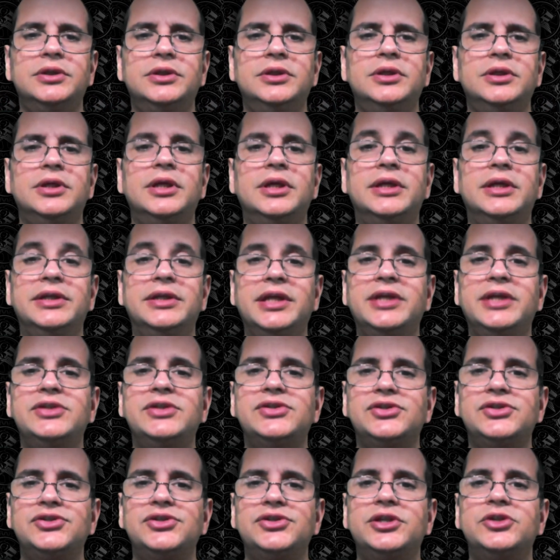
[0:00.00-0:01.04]
And that is
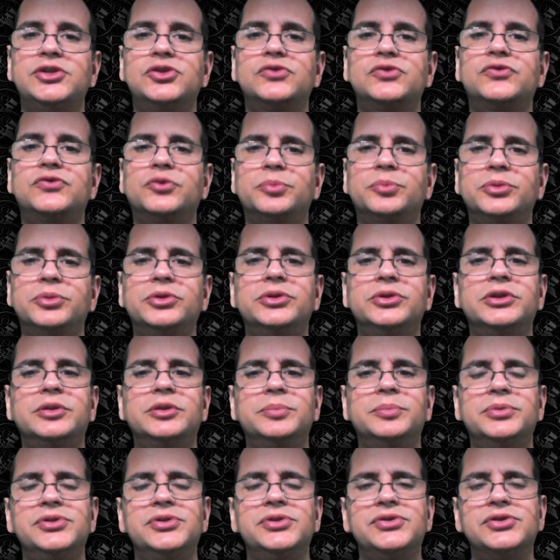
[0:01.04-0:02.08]
essential for building a
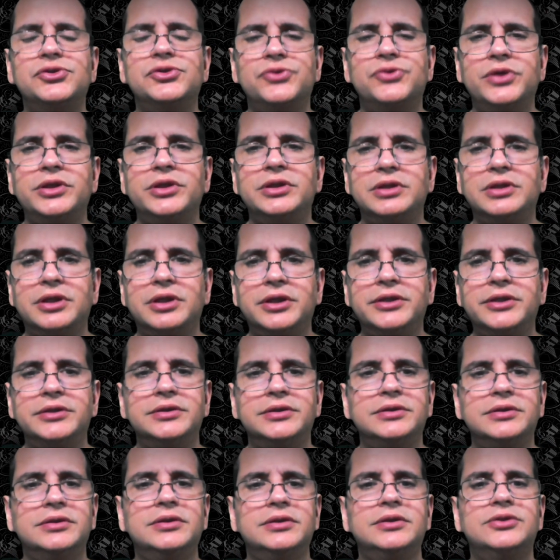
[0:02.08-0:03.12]
business credit line.
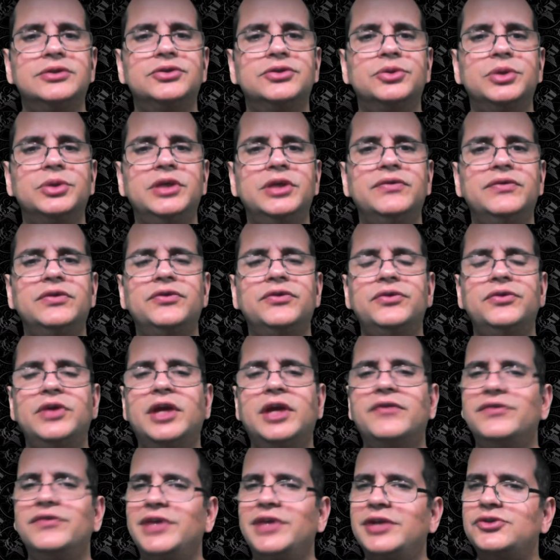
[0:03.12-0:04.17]
So even if you have
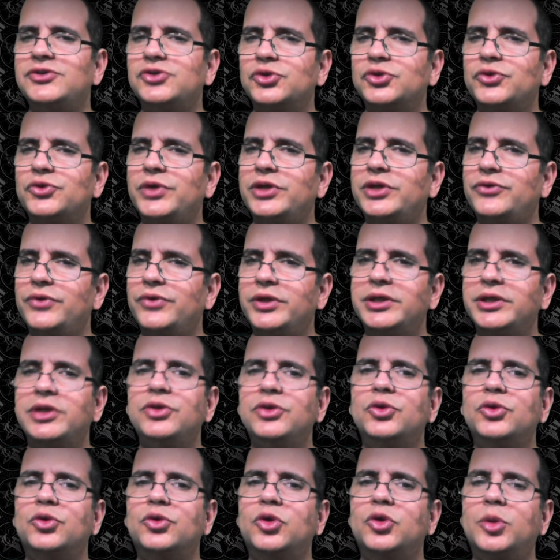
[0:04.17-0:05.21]
not so great credit, your
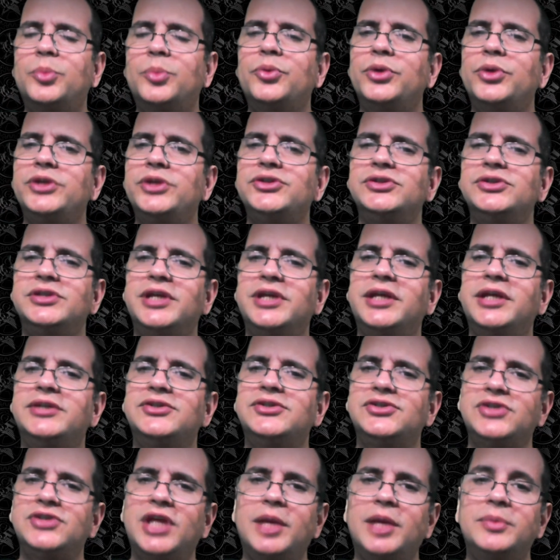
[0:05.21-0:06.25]
corporation can
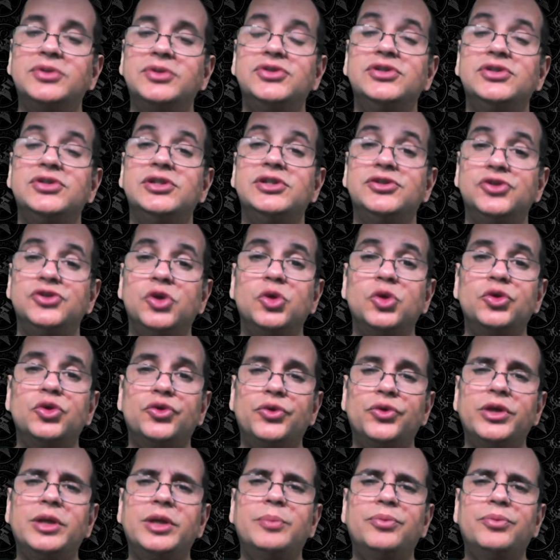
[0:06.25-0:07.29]
establish its own
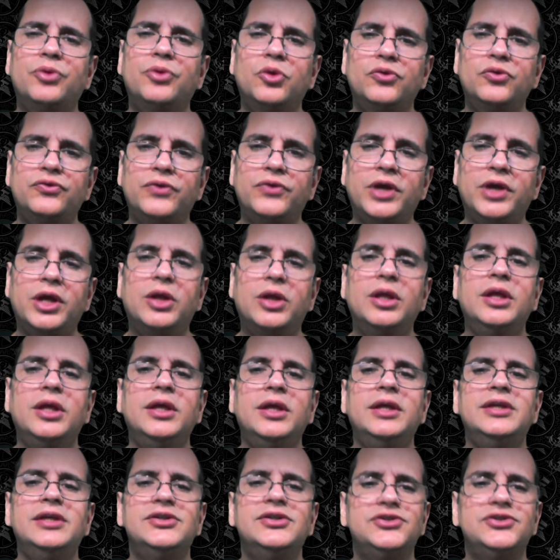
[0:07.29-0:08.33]
credit profile
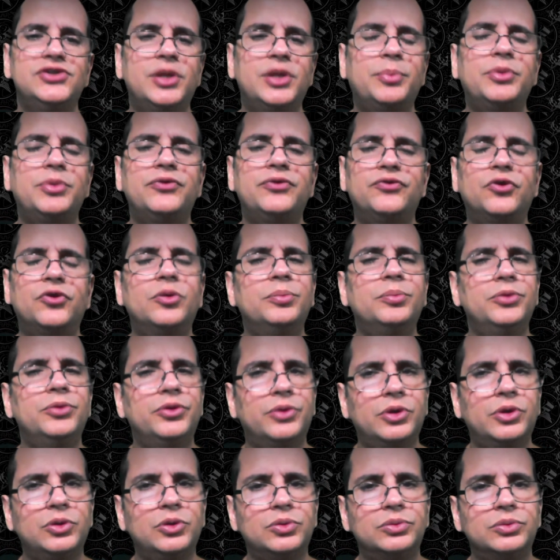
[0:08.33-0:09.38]
separate from your own.